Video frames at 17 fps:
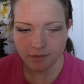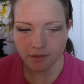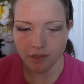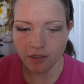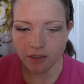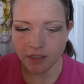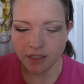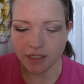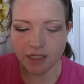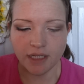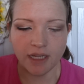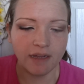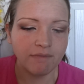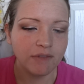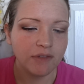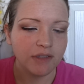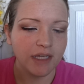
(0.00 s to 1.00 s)
Alrighty,
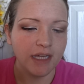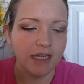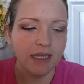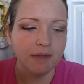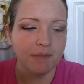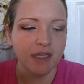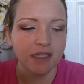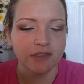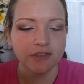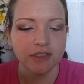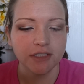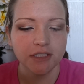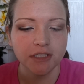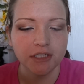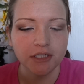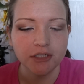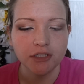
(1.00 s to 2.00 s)
after that I'm actually
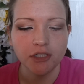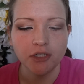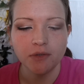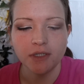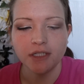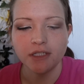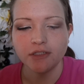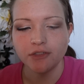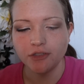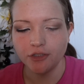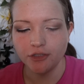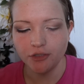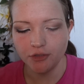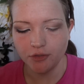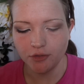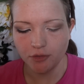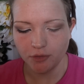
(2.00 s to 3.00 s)
going to go
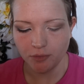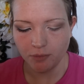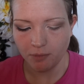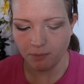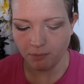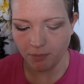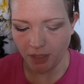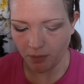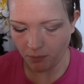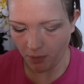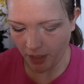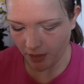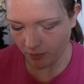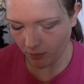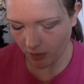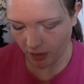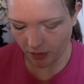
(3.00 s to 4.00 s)
into my Wet
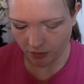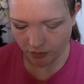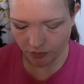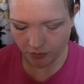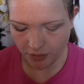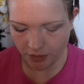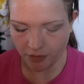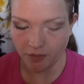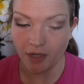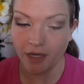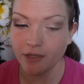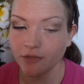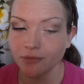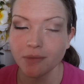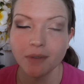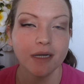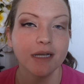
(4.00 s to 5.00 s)
n Wild trio.
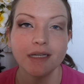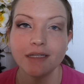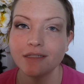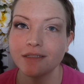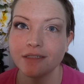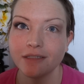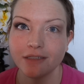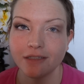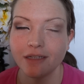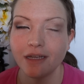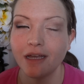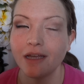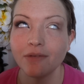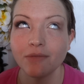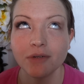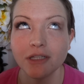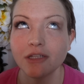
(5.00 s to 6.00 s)

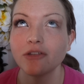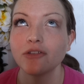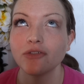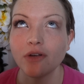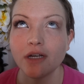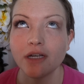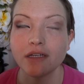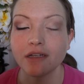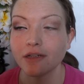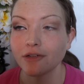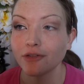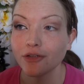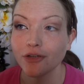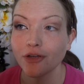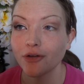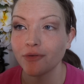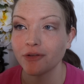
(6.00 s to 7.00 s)
I really try not to
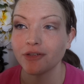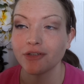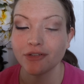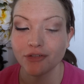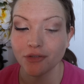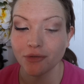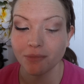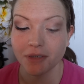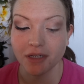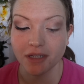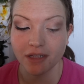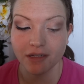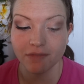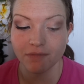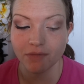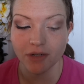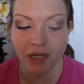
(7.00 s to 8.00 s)
go into too many
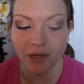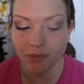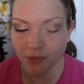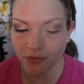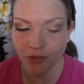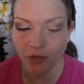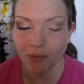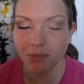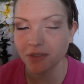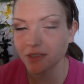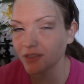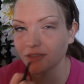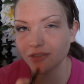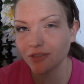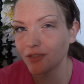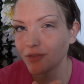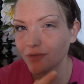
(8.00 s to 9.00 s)
different, I was hoping
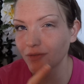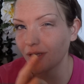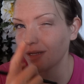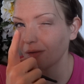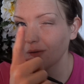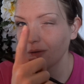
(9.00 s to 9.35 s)
just to use like